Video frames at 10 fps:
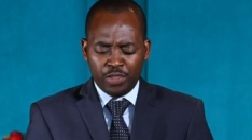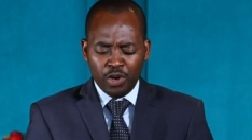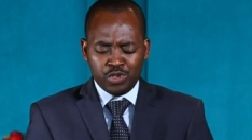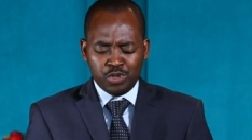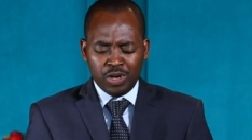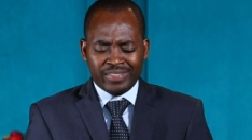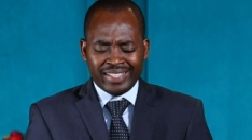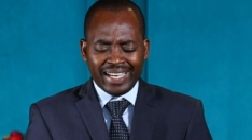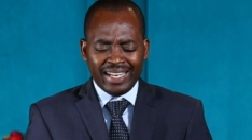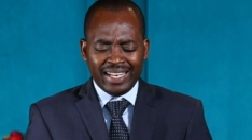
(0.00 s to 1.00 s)
Those who have
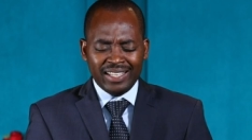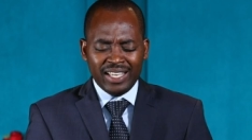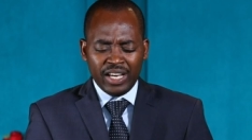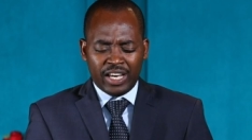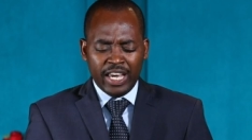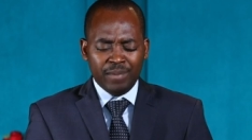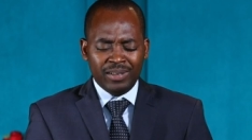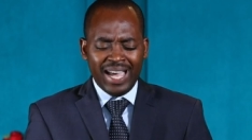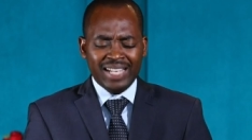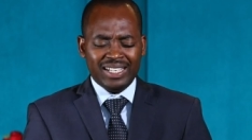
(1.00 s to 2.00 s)
taken
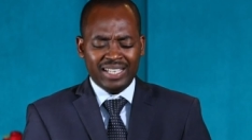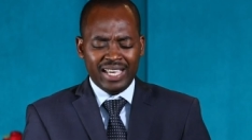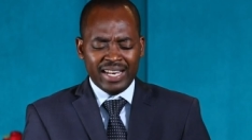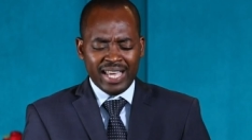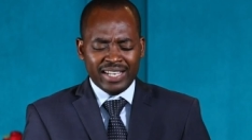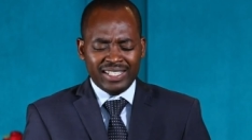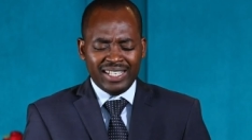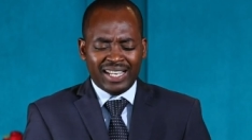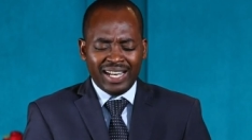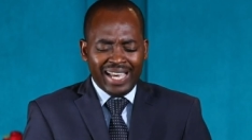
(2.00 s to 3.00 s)
Him lightly and, and
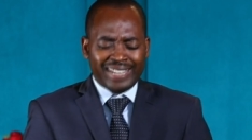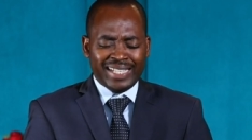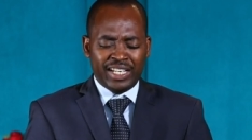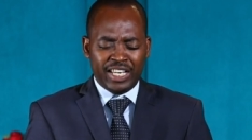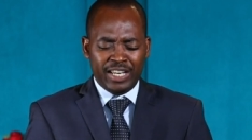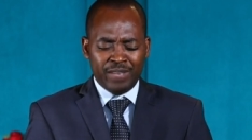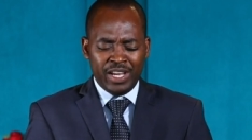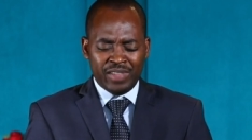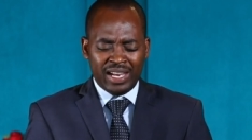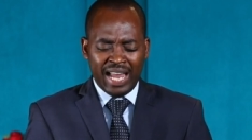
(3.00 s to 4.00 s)
neglected Him
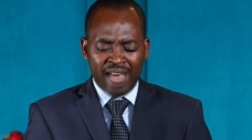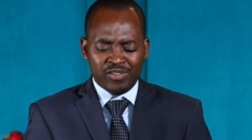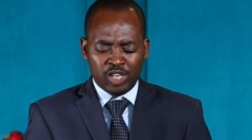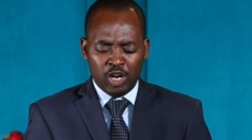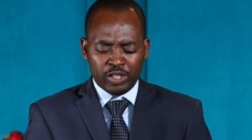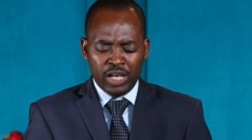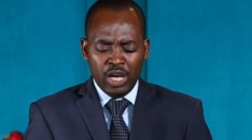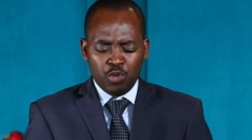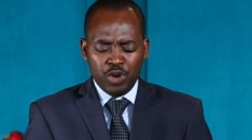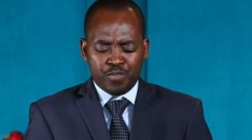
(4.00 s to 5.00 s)
in their lives, Lord,
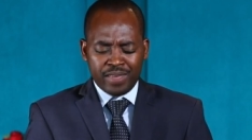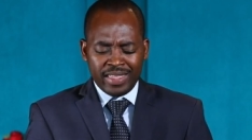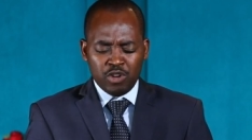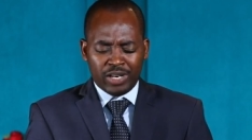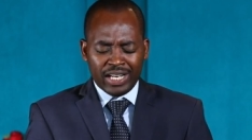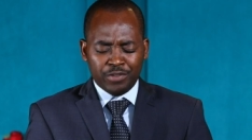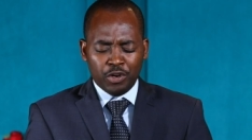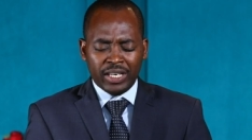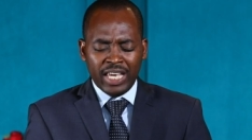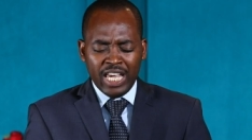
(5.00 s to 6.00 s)
we pray that you can
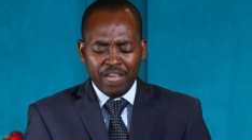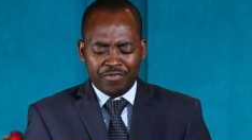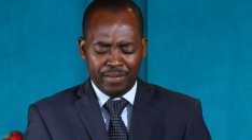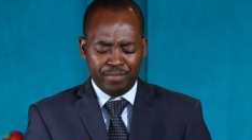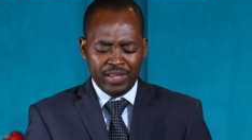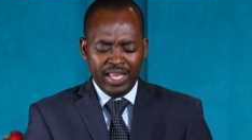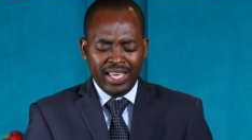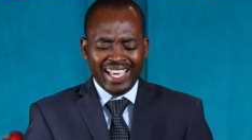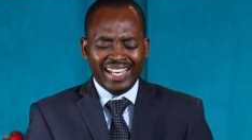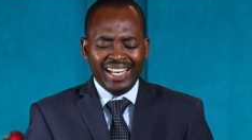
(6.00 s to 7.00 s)
forgive them
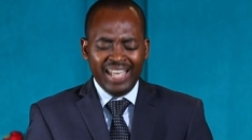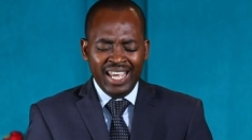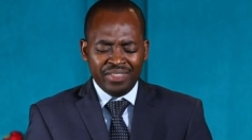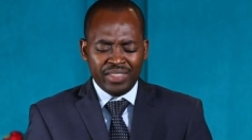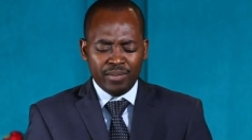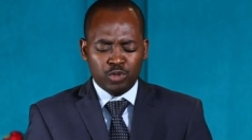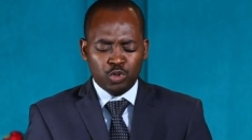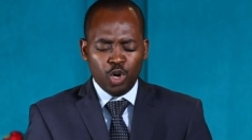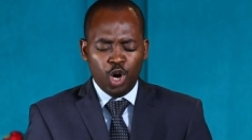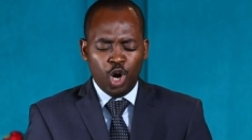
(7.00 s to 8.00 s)
and lead them
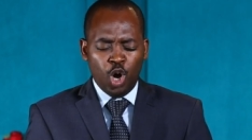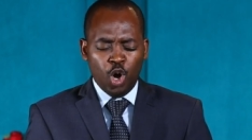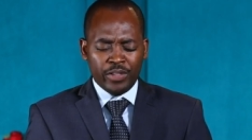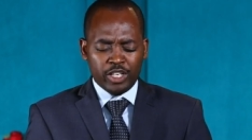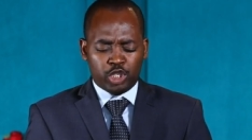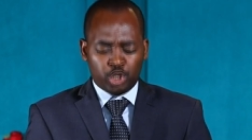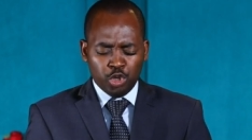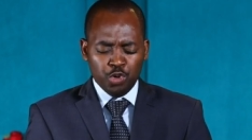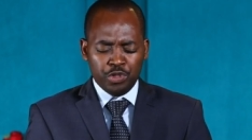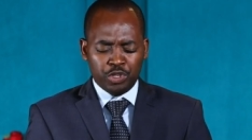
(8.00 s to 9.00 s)
to all the
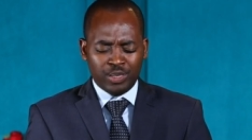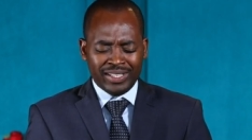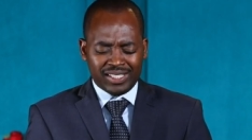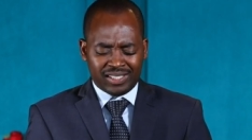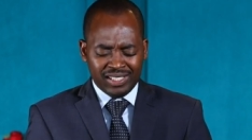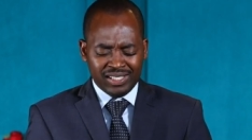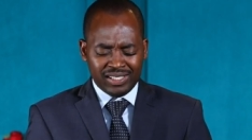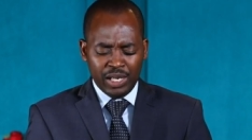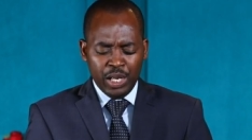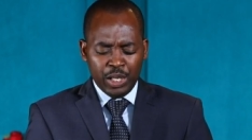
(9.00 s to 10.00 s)
truth to understand